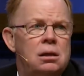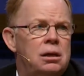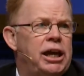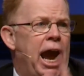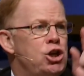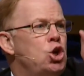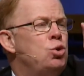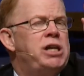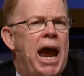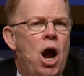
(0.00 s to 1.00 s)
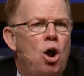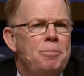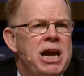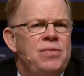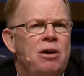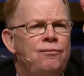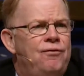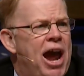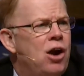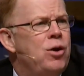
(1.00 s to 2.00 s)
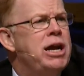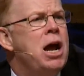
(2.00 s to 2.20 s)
Can you tell me the very